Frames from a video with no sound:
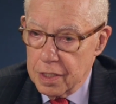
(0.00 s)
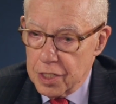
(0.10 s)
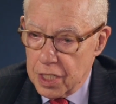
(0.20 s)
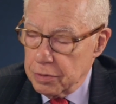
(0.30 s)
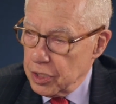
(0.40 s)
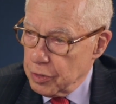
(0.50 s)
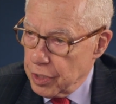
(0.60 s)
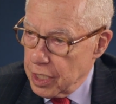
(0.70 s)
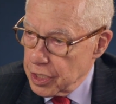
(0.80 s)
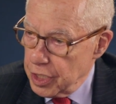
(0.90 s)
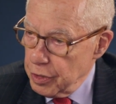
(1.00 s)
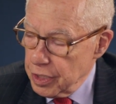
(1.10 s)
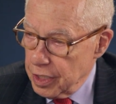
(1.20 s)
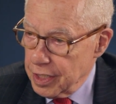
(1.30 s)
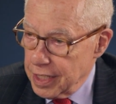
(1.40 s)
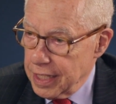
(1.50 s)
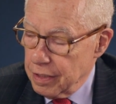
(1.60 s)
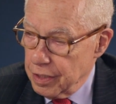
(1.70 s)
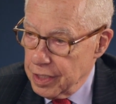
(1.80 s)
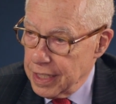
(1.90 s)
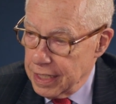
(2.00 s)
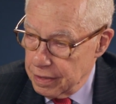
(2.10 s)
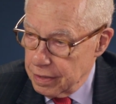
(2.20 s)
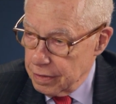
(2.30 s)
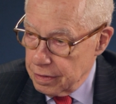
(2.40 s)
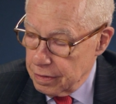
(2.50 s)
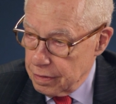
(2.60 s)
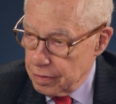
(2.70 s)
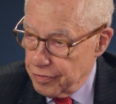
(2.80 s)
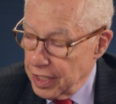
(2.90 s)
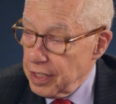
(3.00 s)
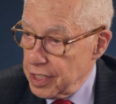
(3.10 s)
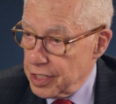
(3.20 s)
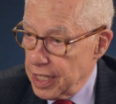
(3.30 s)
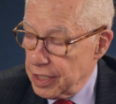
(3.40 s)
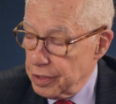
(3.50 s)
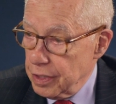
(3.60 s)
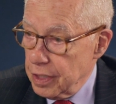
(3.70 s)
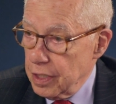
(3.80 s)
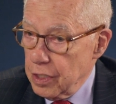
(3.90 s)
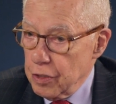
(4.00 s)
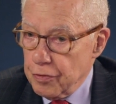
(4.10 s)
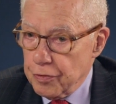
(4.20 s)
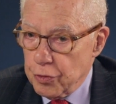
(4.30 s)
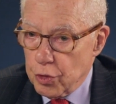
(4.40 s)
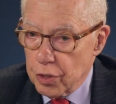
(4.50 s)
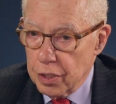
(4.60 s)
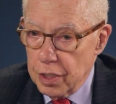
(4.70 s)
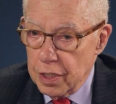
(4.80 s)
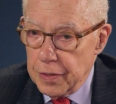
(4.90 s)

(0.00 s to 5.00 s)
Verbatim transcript: subject to prosecution under that, under that felony statute for